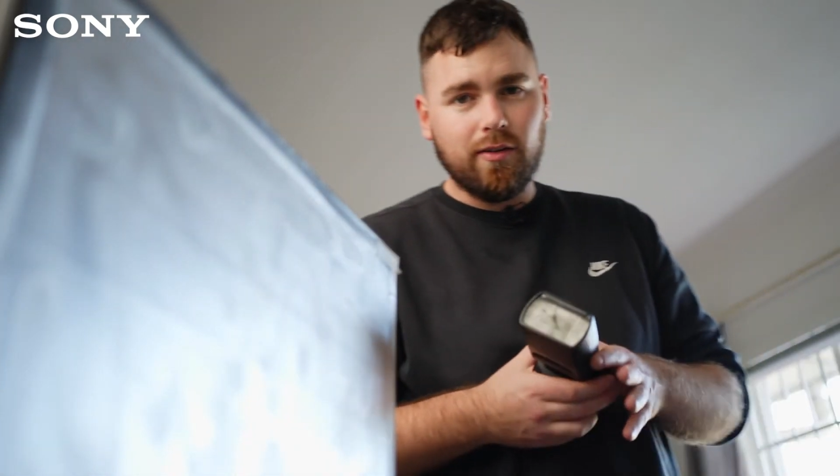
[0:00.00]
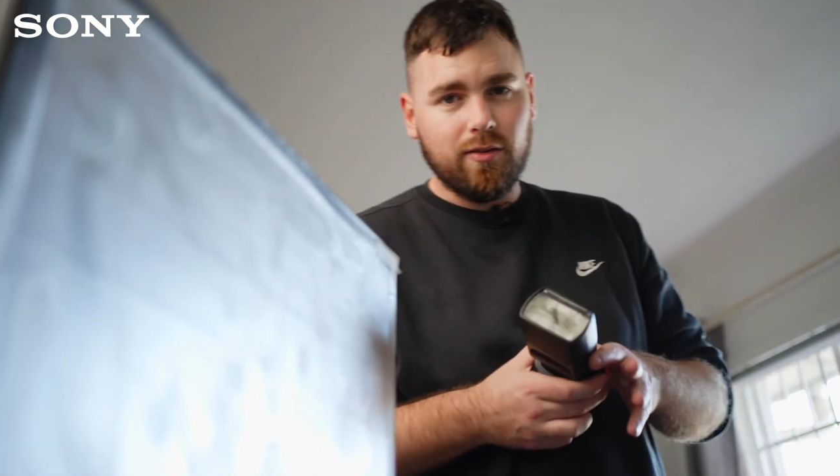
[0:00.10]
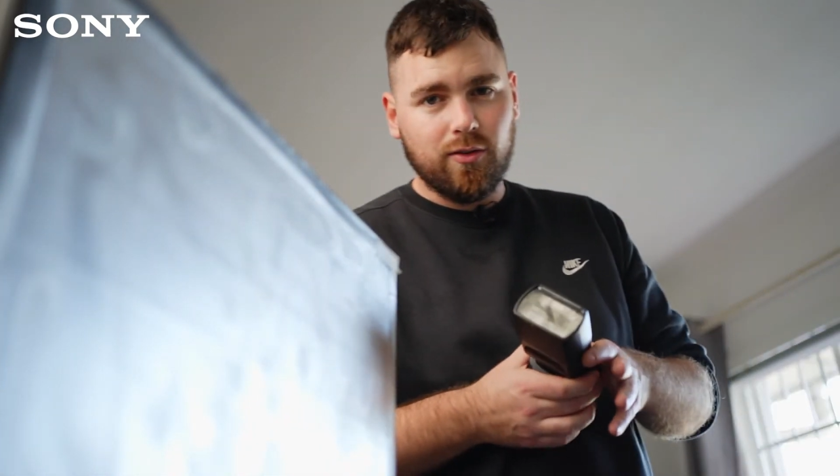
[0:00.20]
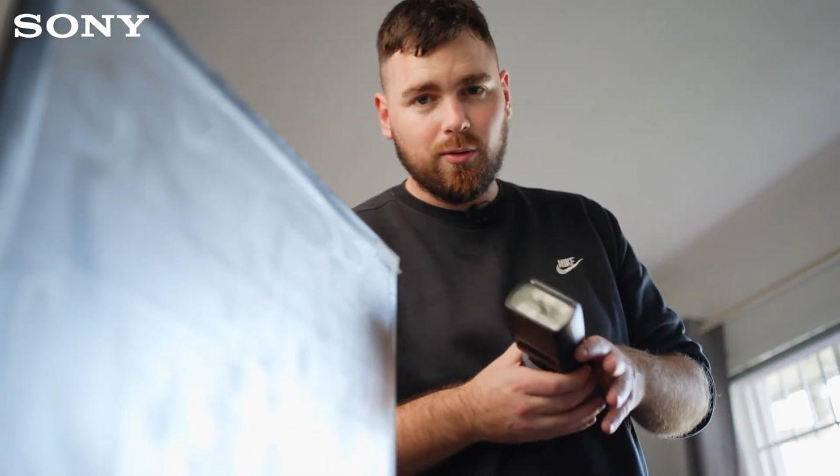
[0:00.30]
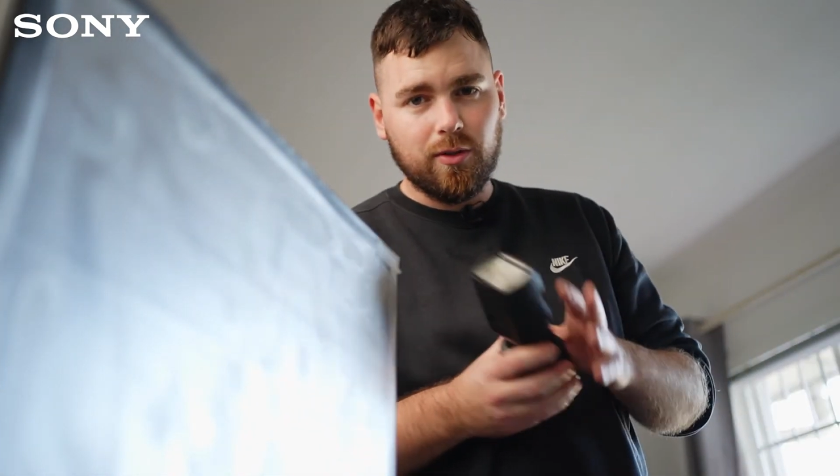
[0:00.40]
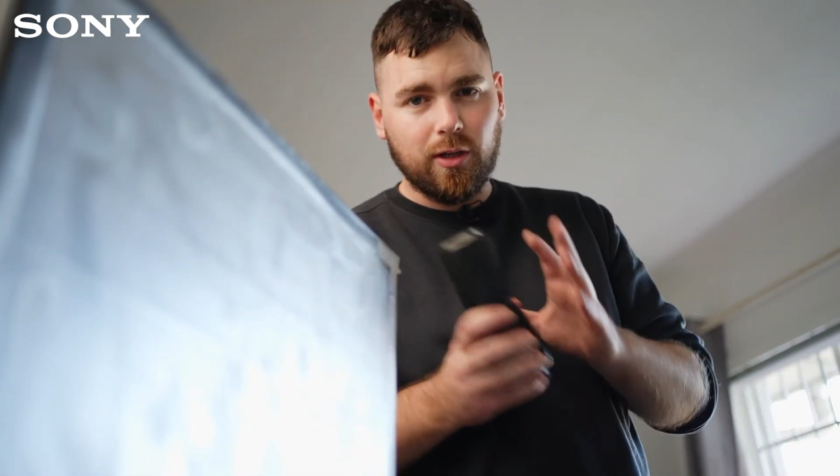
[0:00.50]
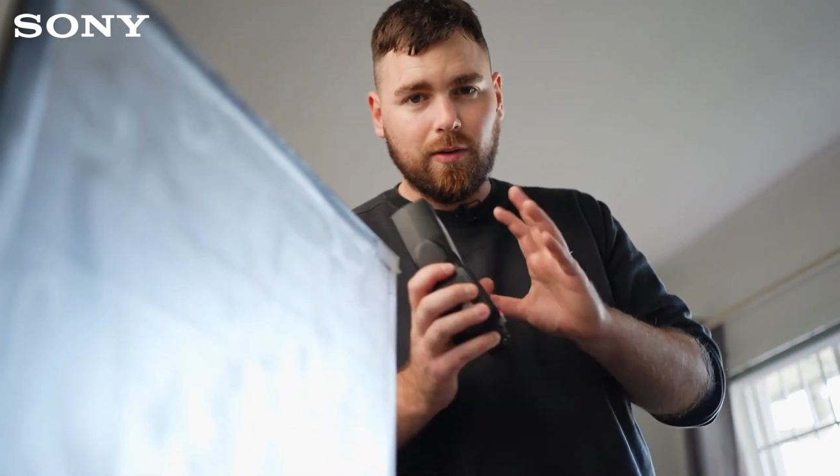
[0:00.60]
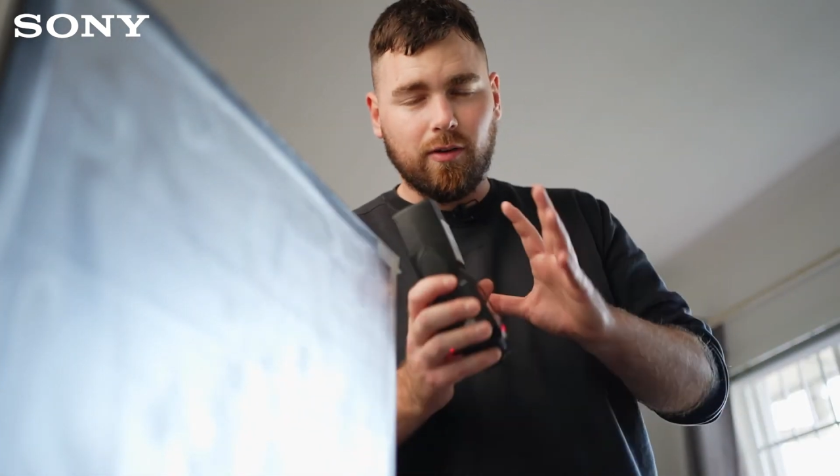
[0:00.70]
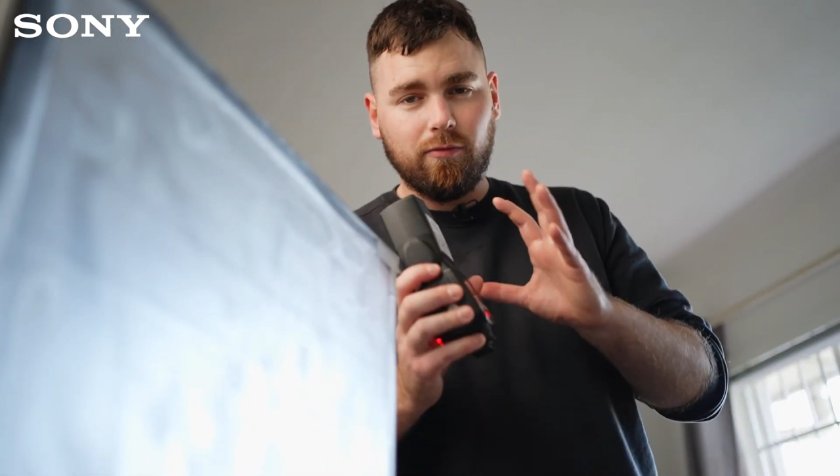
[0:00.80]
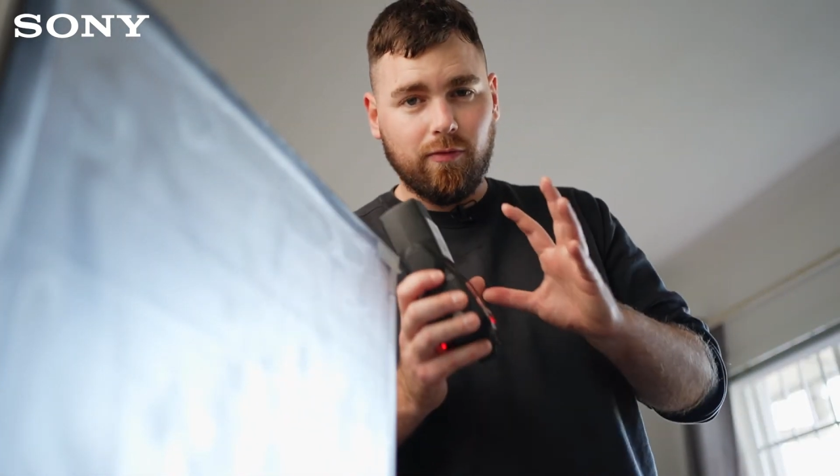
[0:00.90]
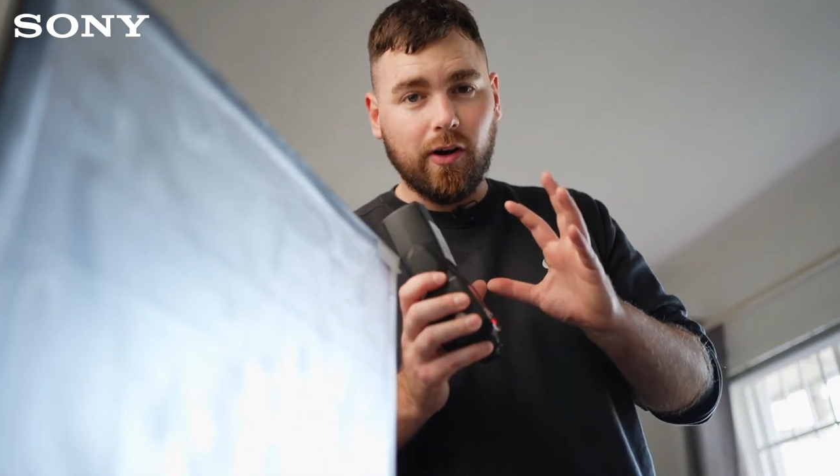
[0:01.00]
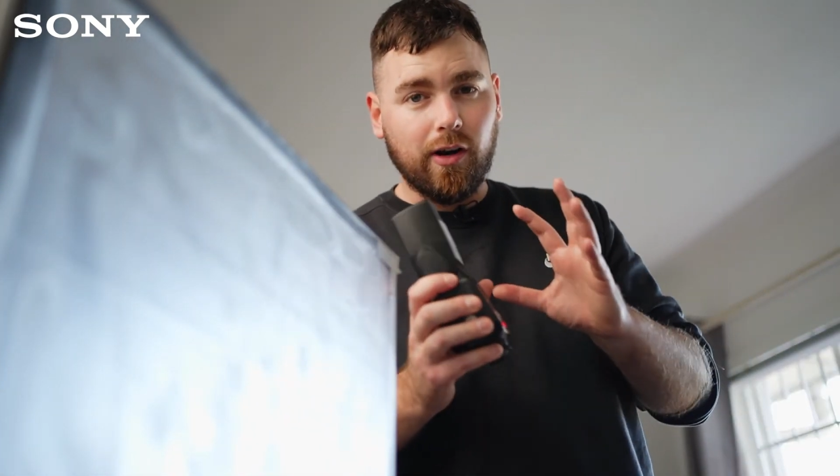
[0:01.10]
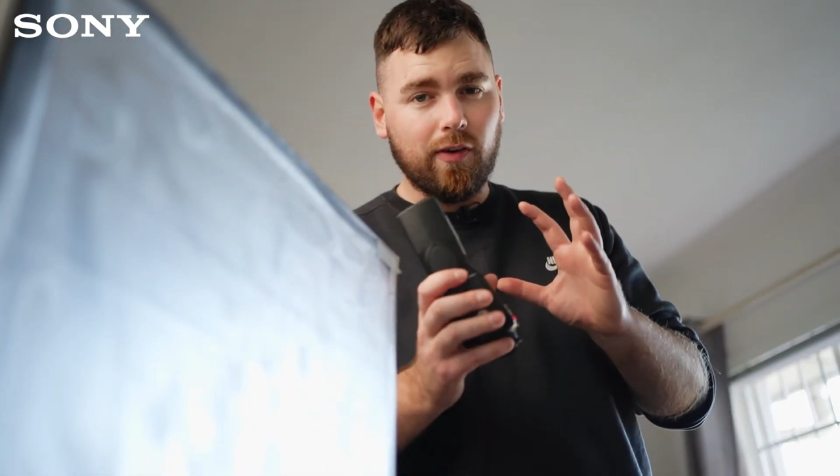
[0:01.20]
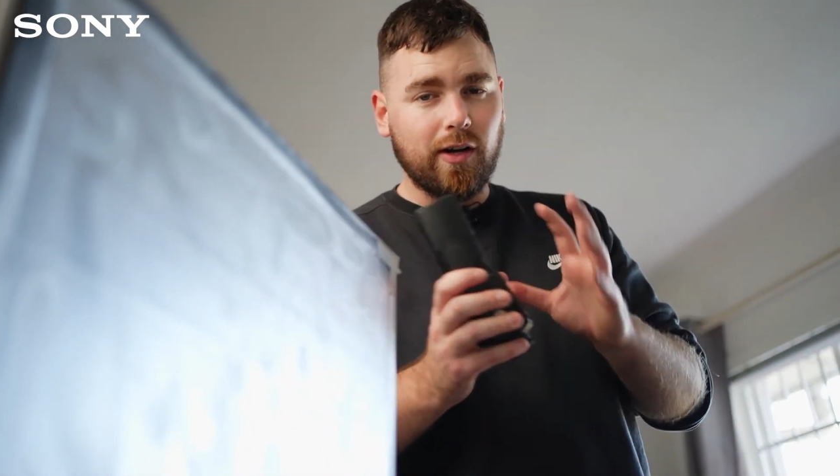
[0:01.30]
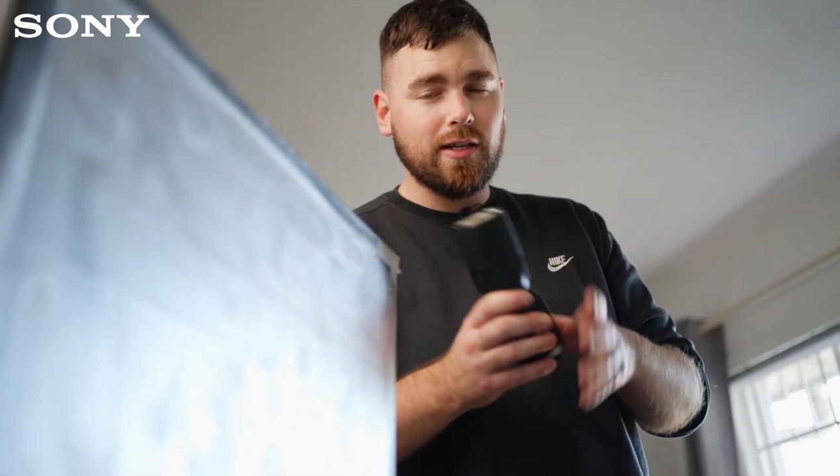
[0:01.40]
The zoom is going to be on
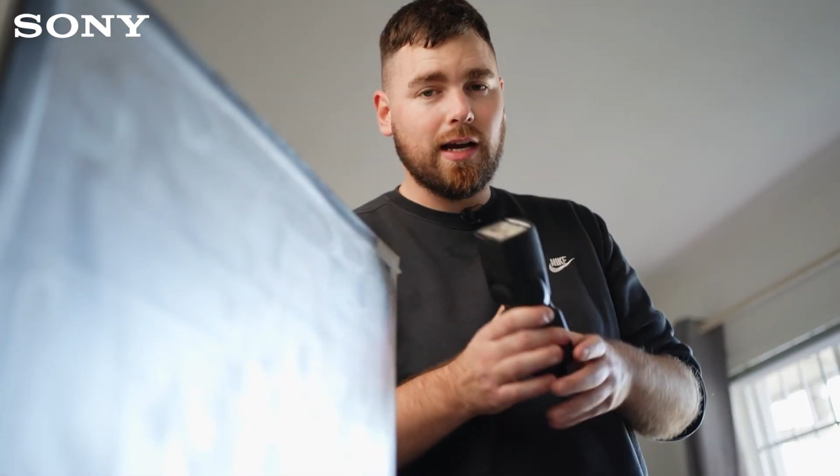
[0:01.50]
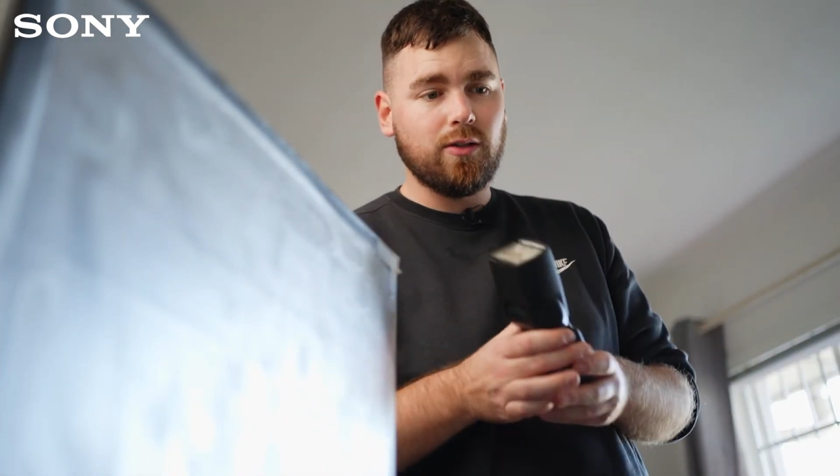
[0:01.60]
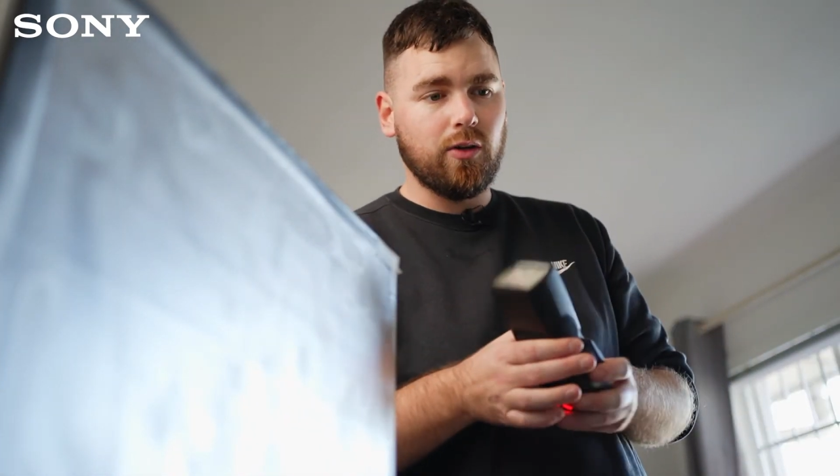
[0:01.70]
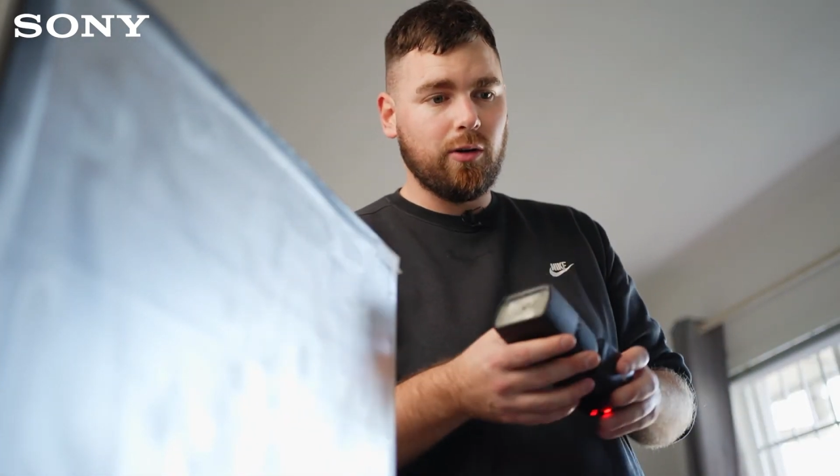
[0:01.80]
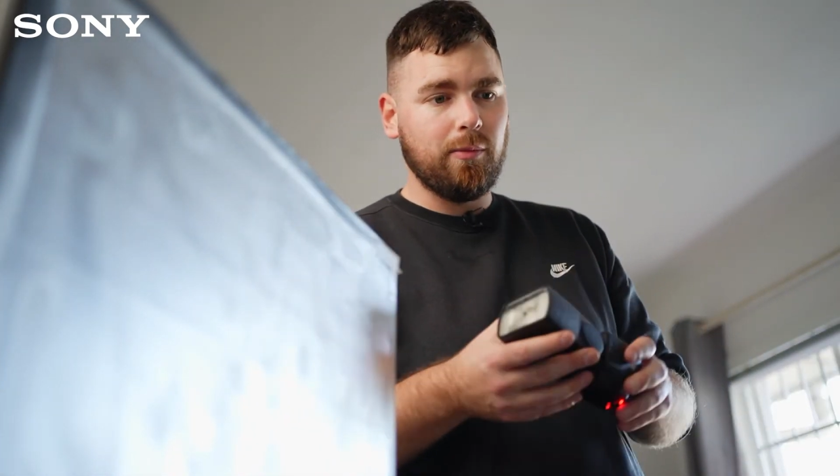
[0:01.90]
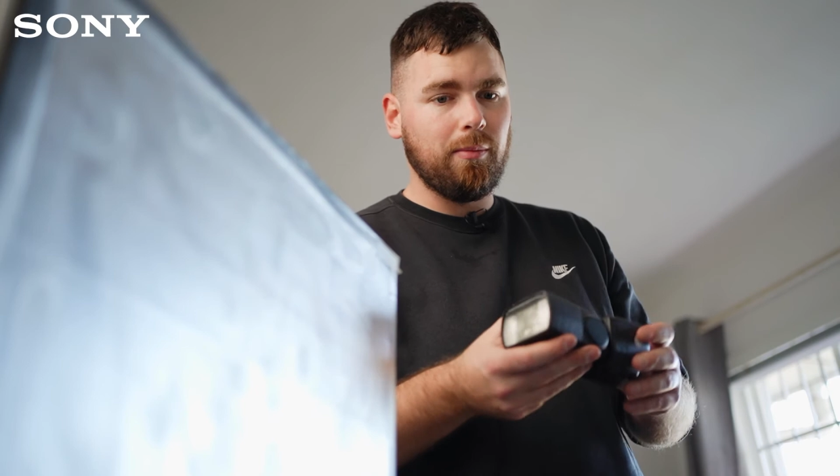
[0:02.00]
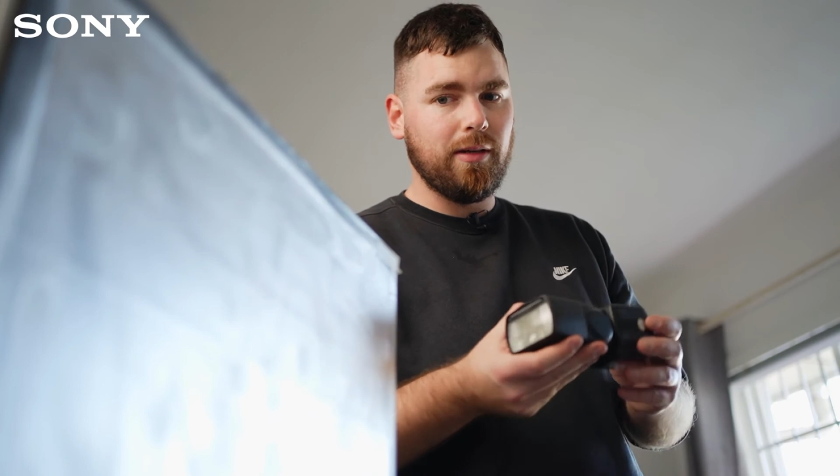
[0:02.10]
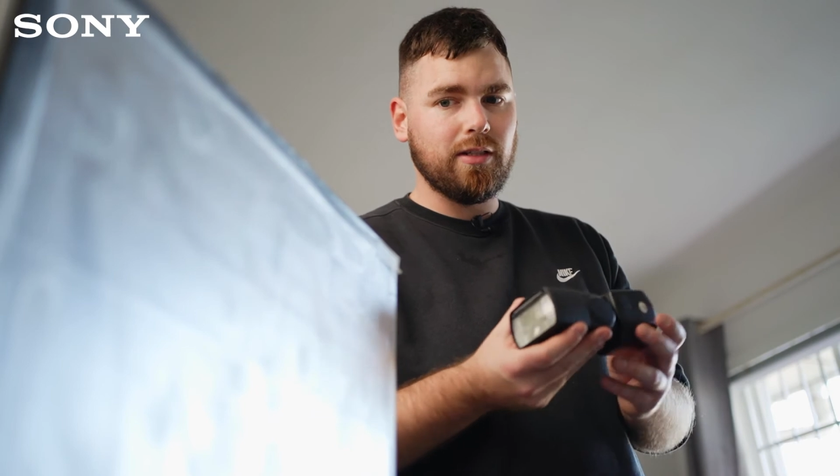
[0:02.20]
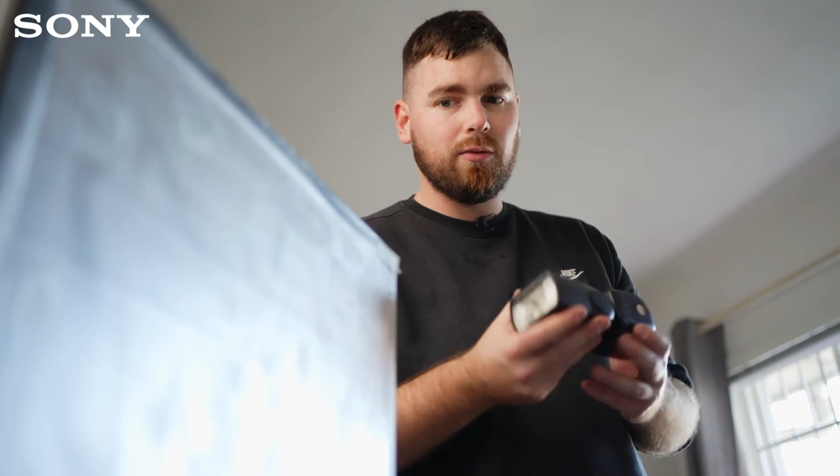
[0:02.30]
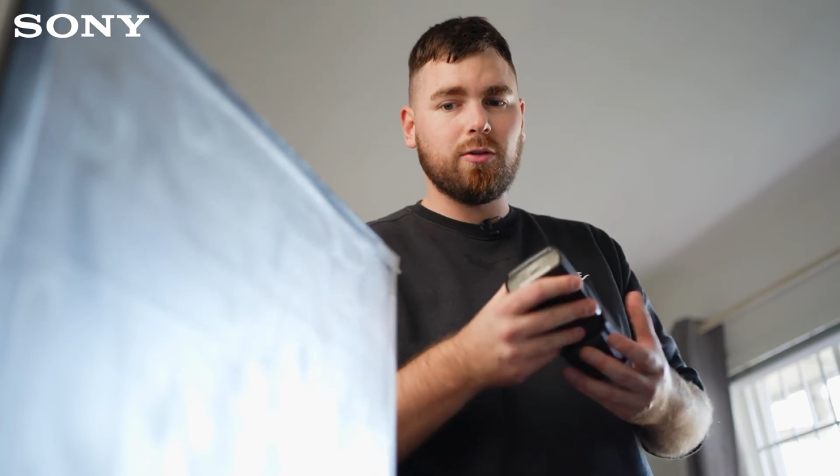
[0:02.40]
very, very tight 200mm,